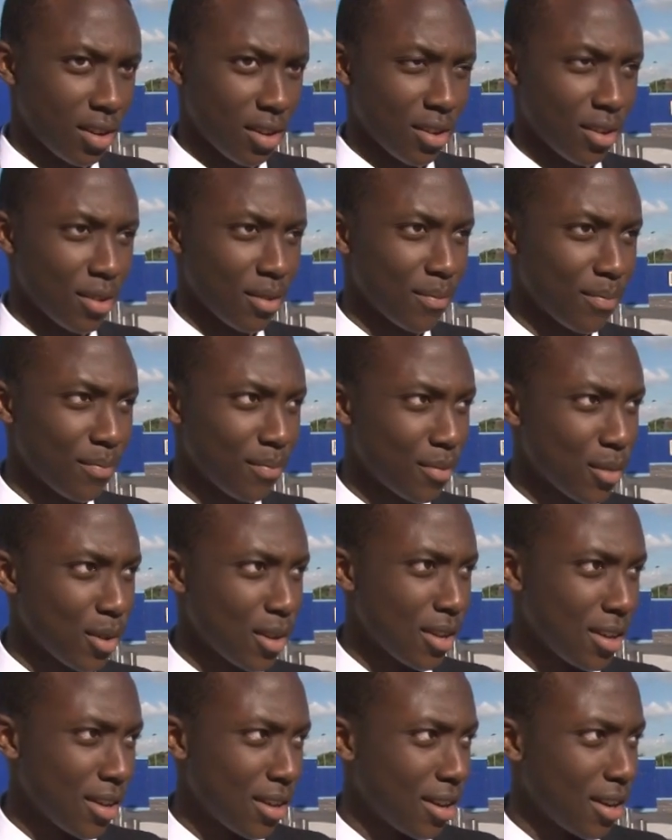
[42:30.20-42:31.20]

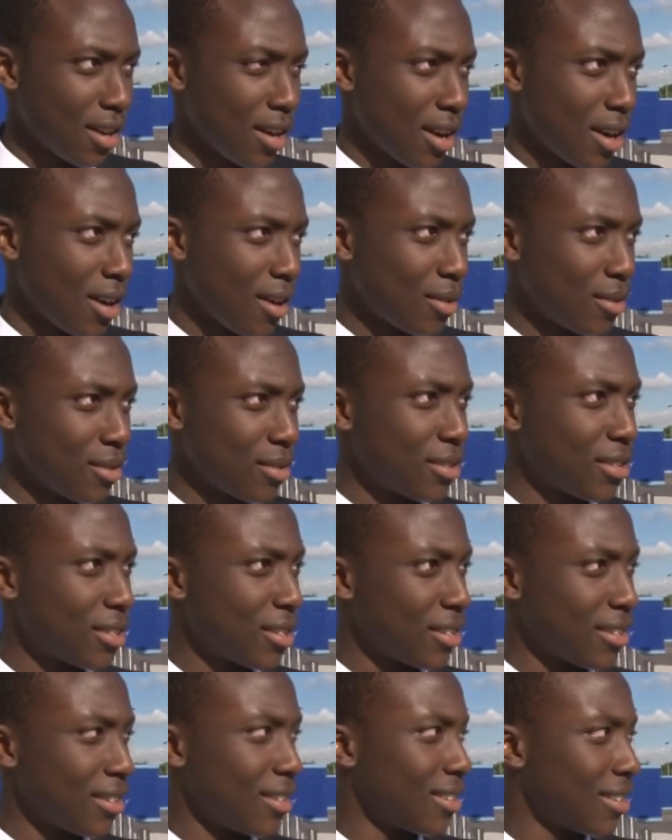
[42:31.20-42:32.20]
I
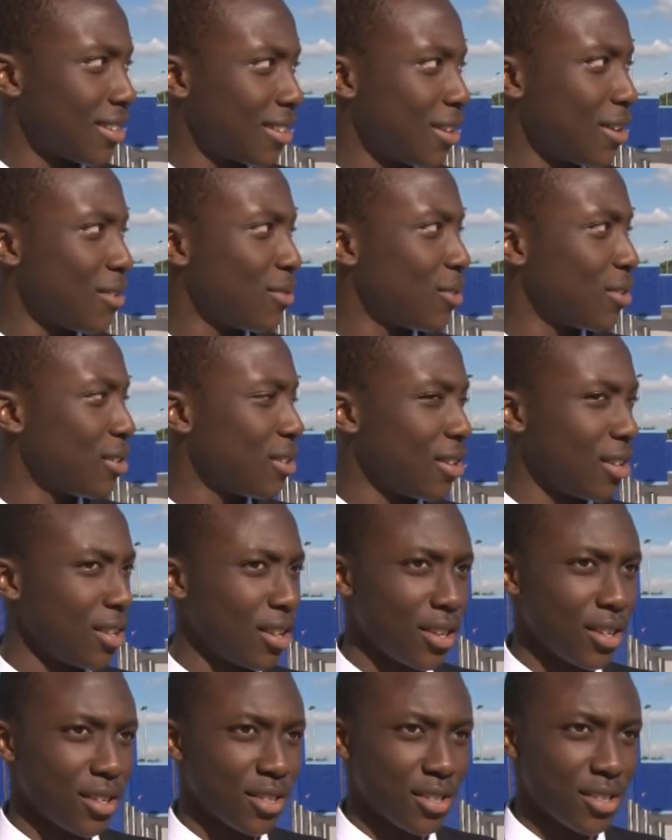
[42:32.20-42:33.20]
was given
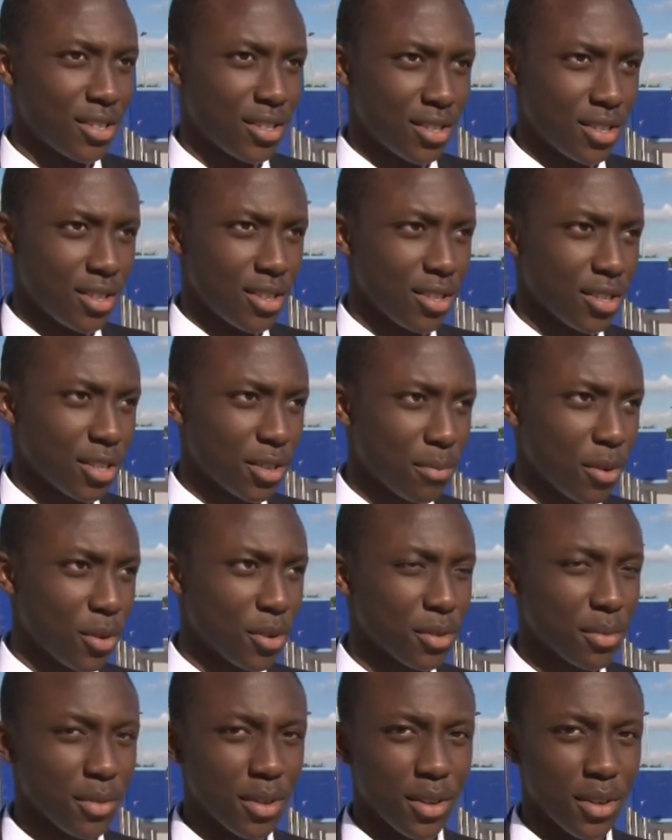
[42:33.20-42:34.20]
the
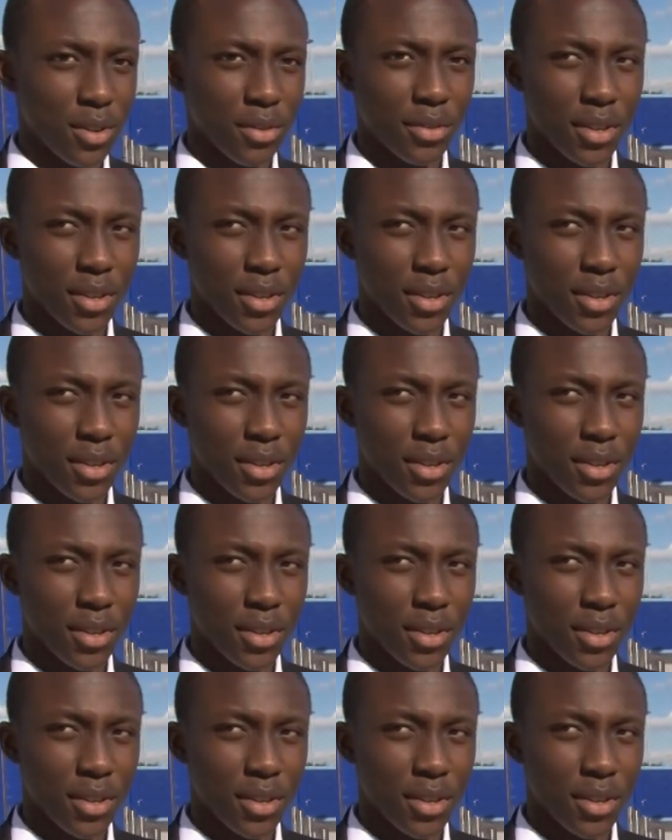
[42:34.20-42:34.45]
Sportsman of